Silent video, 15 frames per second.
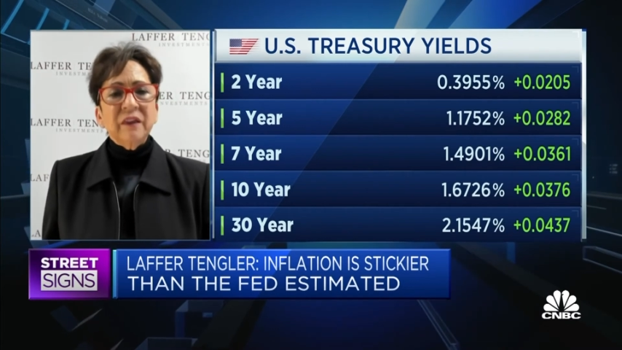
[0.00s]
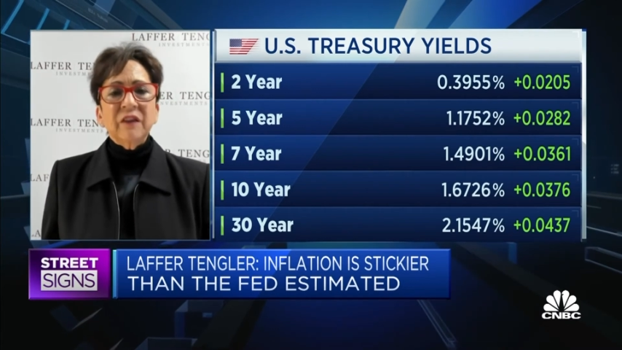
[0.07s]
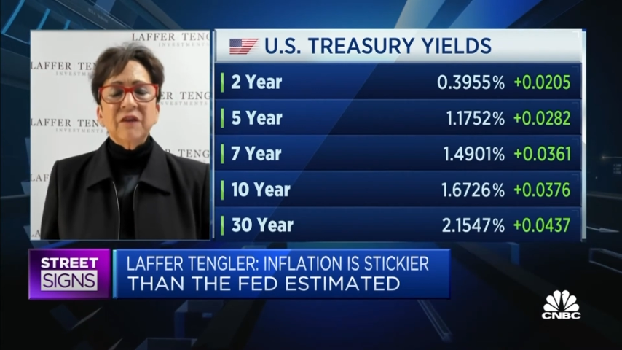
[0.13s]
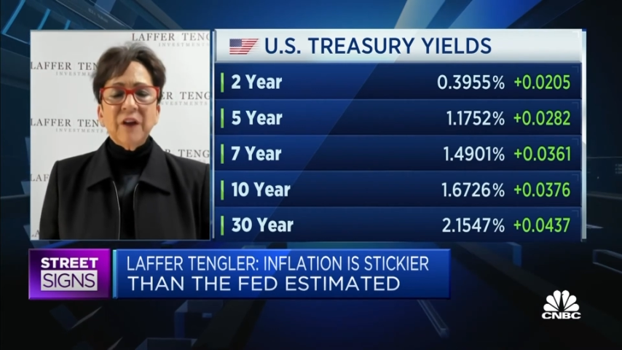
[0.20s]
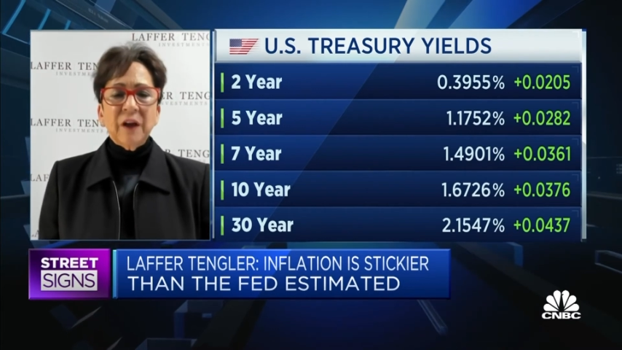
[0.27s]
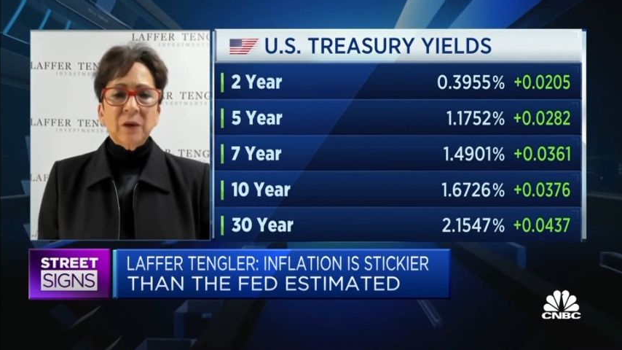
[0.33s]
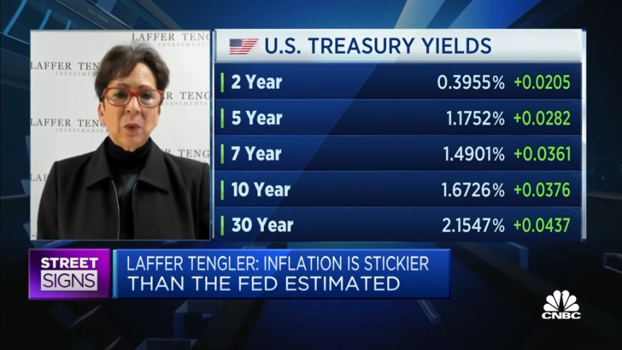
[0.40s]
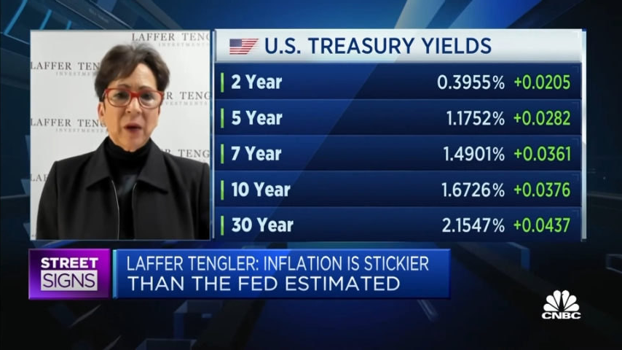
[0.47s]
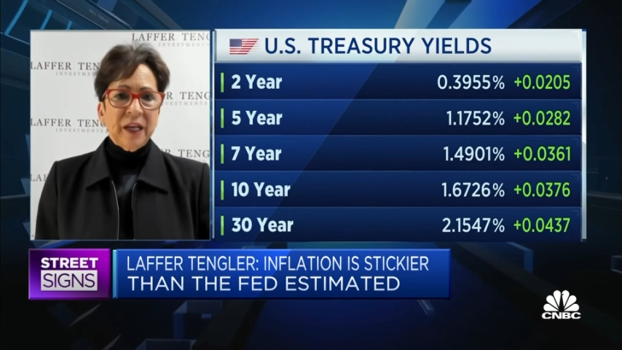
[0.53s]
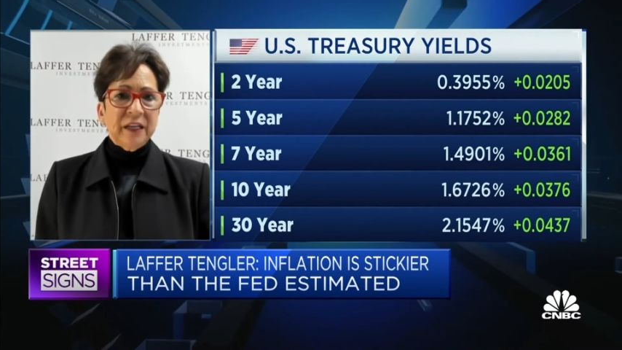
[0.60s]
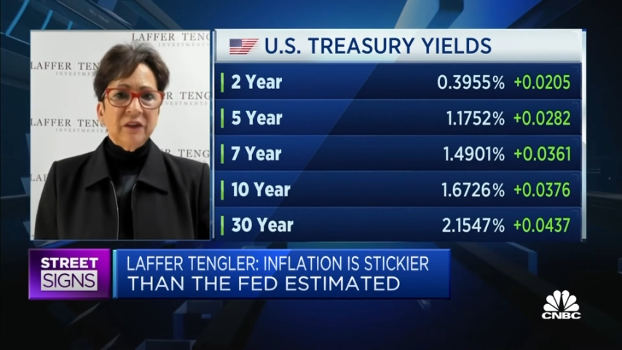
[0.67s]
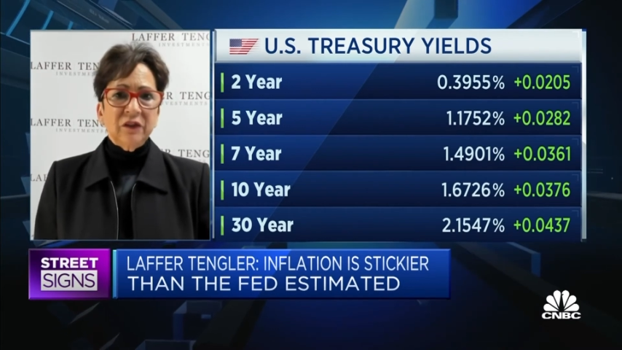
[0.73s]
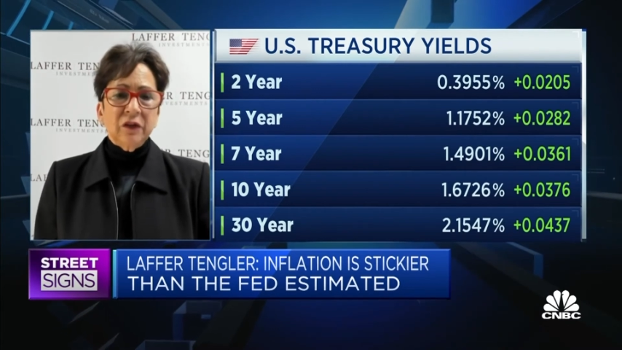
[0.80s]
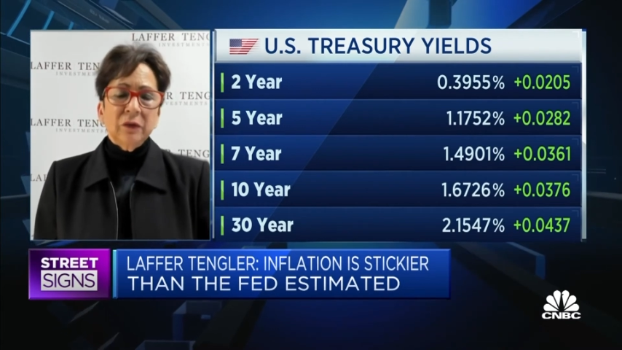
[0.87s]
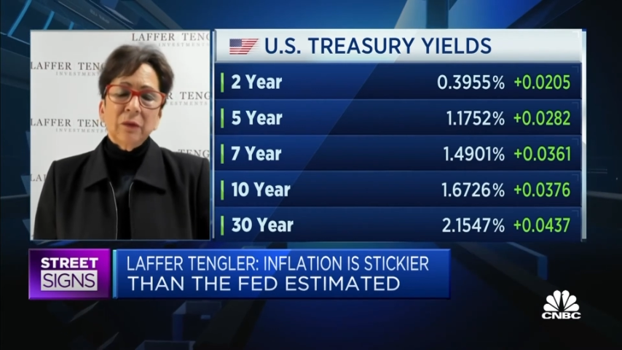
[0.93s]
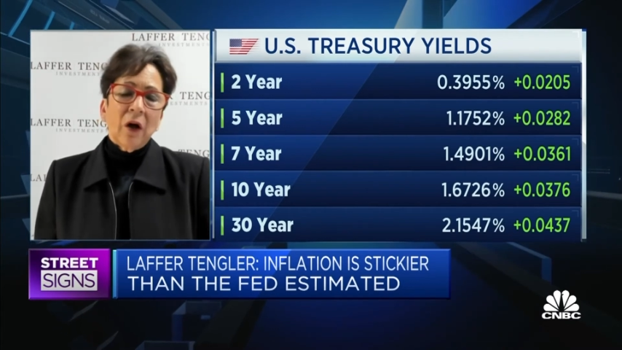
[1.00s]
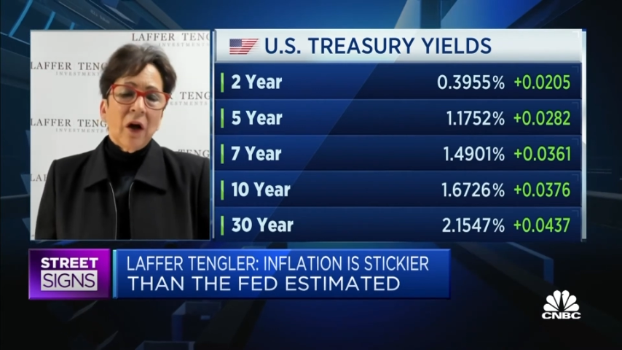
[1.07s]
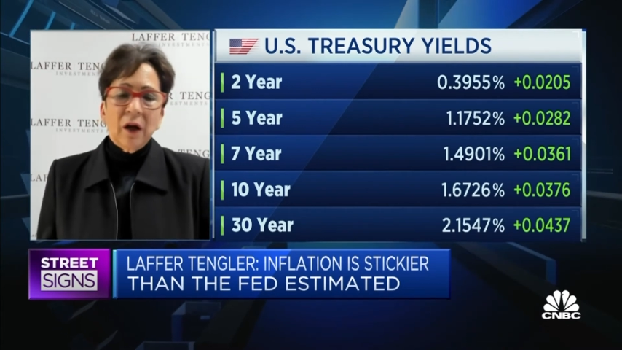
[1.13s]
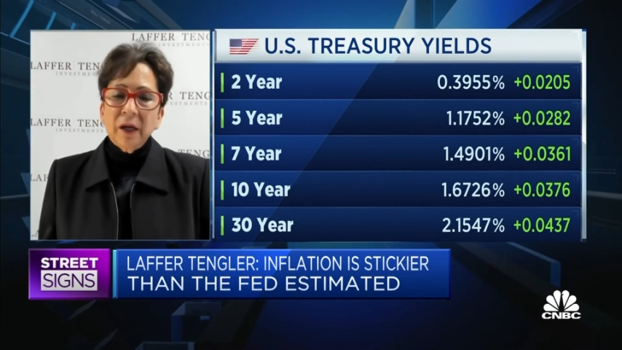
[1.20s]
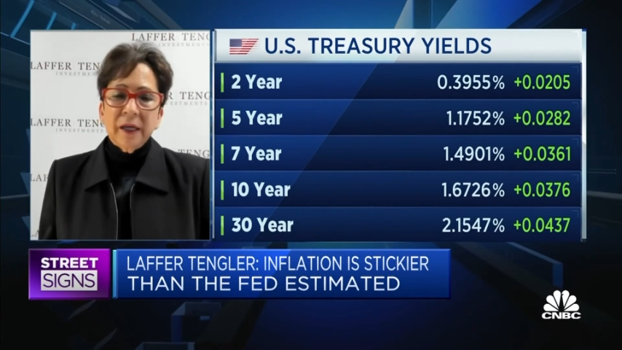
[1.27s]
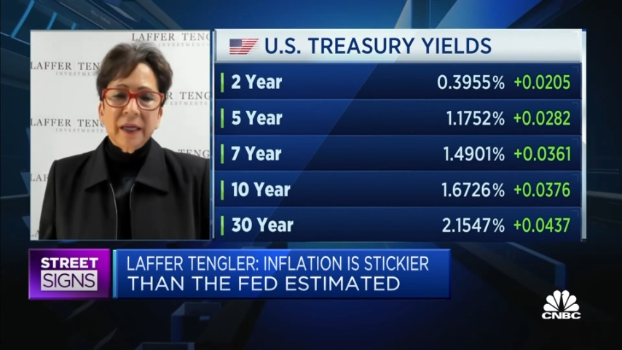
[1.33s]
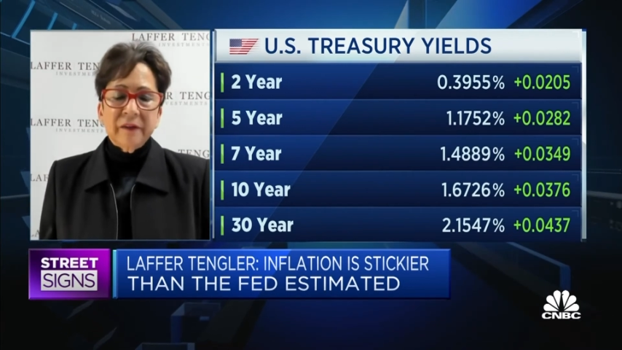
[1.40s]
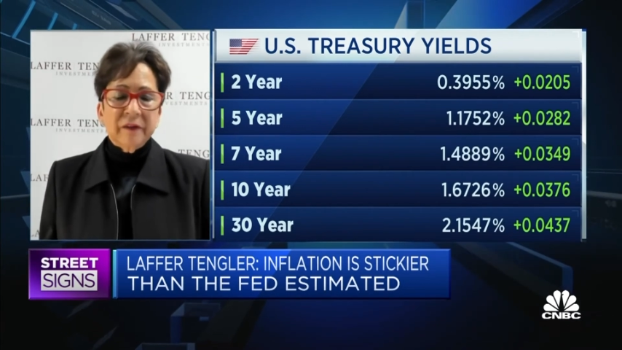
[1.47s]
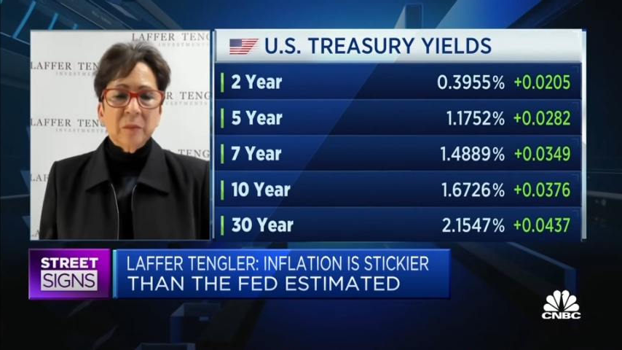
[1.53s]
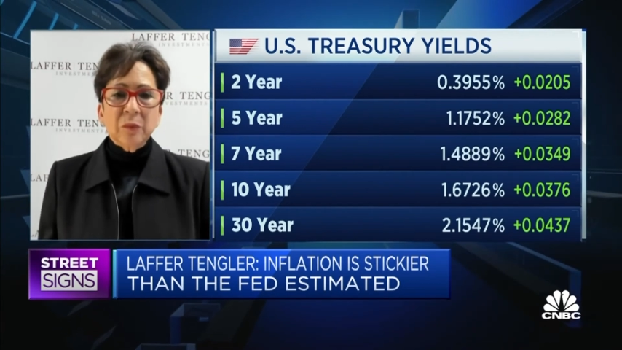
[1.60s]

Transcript: the fed waited too long it's a